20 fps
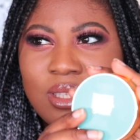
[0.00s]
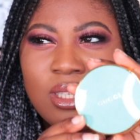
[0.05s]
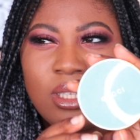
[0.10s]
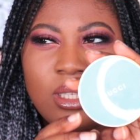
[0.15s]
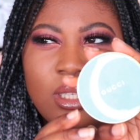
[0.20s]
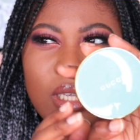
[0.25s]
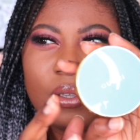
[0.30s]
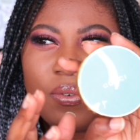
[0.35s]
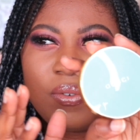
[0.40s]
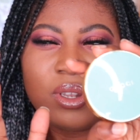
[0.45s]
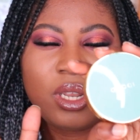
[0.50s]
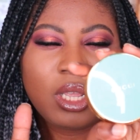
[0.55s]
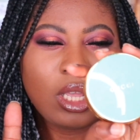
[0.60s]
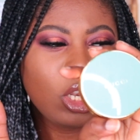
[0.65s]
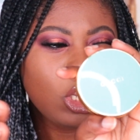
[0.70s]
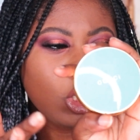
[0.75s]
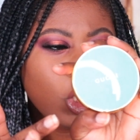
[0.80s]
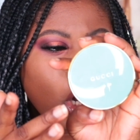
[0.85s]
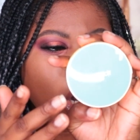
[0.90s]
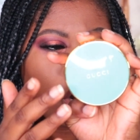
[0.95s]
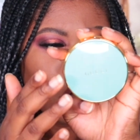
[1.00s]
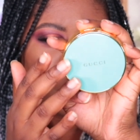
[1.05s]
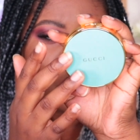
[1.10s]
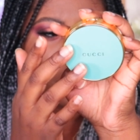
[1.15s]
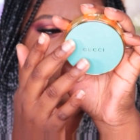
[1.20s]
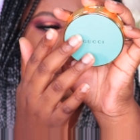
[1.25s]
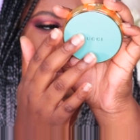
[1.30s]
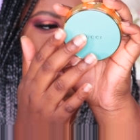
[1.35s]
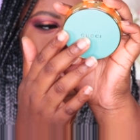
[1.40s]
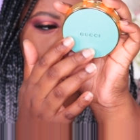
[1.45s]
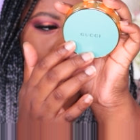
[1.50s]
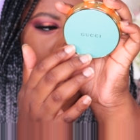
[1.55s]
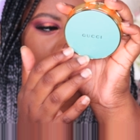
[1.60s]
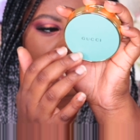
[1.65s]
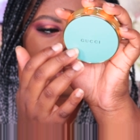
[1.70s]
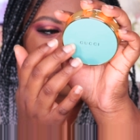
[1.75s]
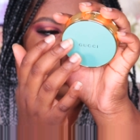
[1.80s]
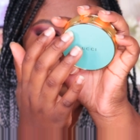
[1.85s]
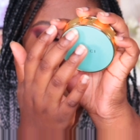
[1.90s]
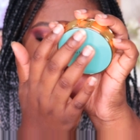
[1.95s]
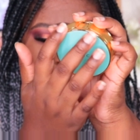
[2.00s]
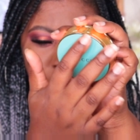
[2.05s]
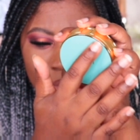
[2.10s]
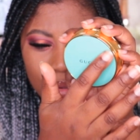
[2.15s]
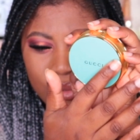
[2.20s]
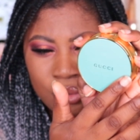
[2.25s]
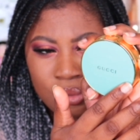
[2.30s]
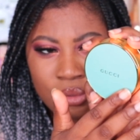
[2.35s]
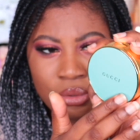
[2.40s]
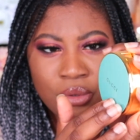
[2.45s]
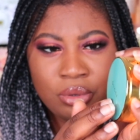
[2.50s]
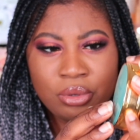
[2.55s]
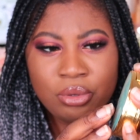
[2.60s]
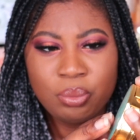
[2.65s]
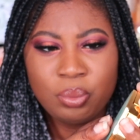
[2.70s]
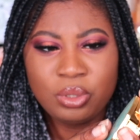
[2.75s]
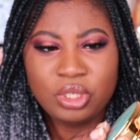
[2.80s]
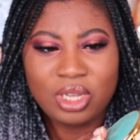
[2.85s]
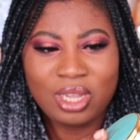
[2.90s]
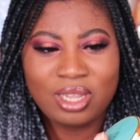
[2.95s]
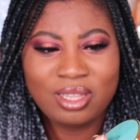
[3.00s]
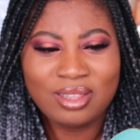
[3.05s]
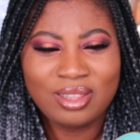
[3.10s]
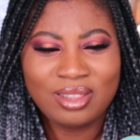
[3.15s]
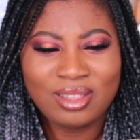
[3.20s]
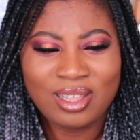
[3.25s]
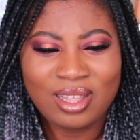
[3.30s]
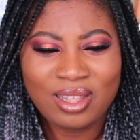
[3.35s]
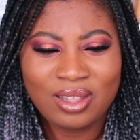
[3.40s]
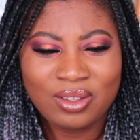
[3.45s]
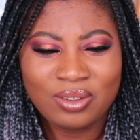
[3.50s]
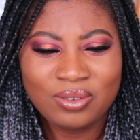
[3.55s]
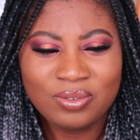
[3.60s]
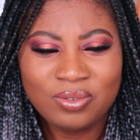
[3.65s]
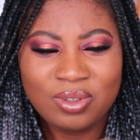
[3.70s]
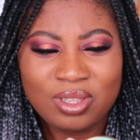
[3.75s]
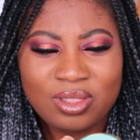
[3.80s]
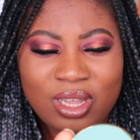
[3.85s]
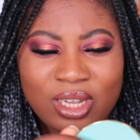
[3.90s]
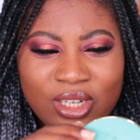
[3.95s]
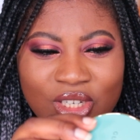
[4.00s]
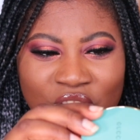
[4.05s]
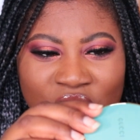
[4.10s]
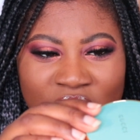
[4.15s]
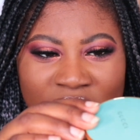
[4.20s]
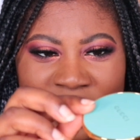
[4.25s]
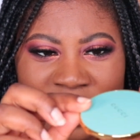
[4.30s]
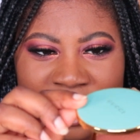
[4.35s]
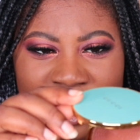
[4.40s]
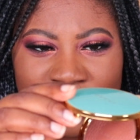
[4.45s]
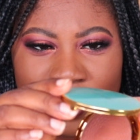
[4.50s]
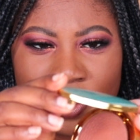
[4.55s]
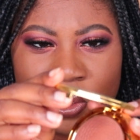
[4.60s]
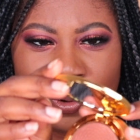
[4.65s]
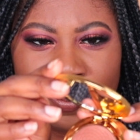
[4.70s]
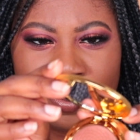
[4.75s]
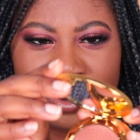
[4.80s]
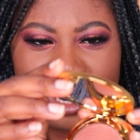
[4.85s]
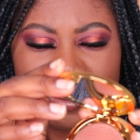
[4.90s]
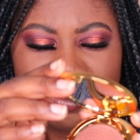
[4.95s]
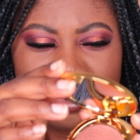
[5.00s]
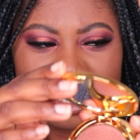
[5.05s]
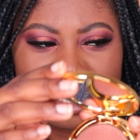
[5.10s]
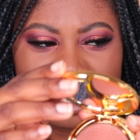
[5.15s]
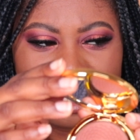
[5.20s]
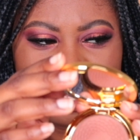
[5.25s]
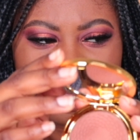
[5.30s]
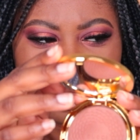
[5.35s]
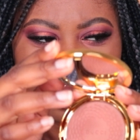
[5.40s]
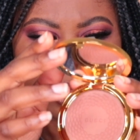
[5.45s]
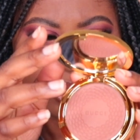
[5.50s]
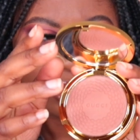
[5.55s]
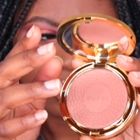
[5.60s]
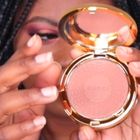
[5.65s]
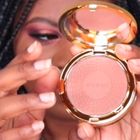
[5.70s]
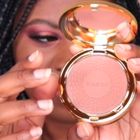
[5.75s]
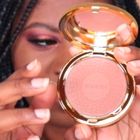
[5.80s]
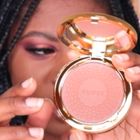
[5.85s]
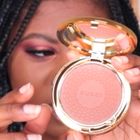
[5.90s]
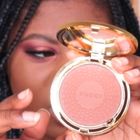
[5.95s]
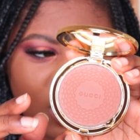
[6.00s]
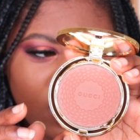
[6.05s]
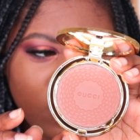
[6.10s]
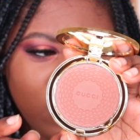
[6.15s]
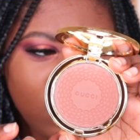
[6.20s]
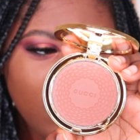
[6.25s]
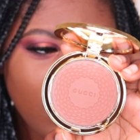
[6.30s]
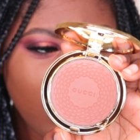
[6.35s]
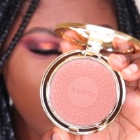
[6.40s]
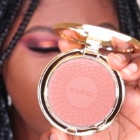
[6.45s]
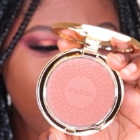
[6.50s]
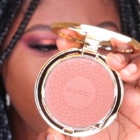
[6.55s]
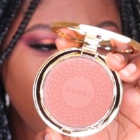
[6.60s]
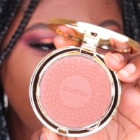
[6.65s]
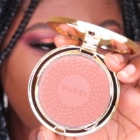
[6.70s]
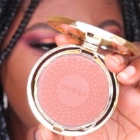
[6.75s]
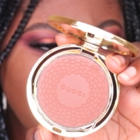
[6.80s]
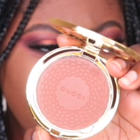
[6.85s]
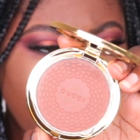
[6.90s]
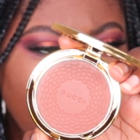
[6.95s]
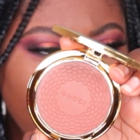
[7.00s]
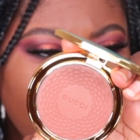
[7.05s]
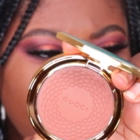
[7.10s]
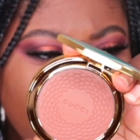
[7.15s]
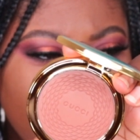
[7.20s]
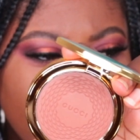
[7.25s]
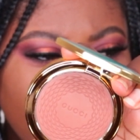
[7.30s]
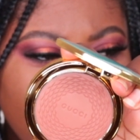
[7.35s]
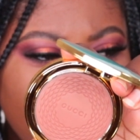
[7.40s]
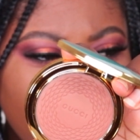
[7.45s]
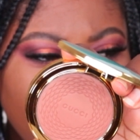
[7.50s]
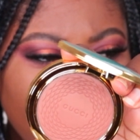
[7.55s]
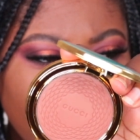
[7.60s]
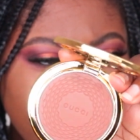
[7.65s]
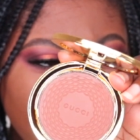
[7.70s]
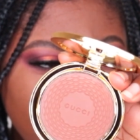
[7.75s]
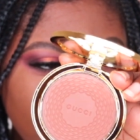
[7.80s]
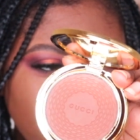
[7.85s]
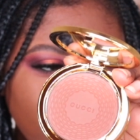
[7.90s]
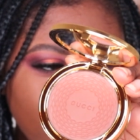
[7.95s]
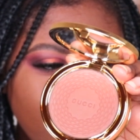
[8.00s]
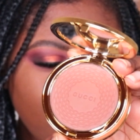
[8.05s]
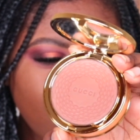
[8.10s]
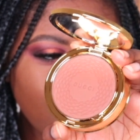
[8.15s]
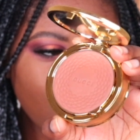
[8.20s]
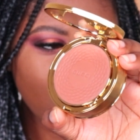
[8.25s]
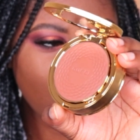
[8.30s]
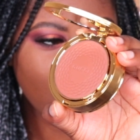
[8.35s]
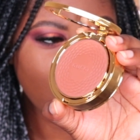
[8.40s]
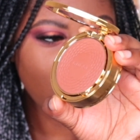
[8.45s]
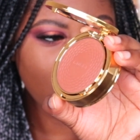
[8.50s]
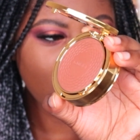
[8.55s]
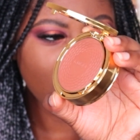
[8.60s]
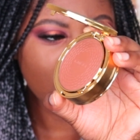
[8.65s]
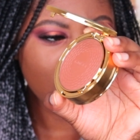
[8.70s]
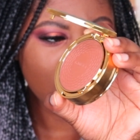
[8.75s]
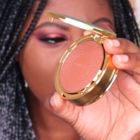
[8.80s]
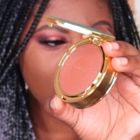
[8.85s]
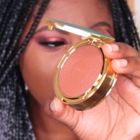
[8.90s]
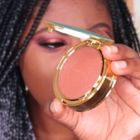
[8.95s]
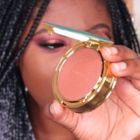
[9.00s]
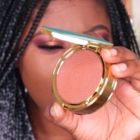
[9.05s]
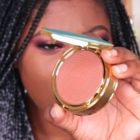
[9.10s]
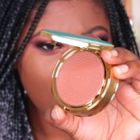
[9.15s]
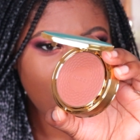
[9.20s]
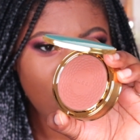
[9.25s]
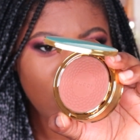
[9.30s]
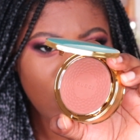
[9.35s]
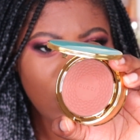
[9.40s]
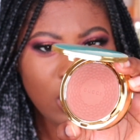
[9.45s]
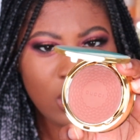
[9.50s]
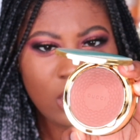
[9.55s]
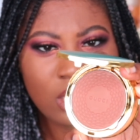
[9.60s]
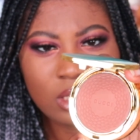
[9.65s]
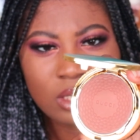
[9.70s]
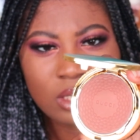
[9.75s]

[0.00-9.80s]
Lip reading: Tiffany & Co. kind of blue, which I love that shade. Open up the clasp there. There is the bronzer.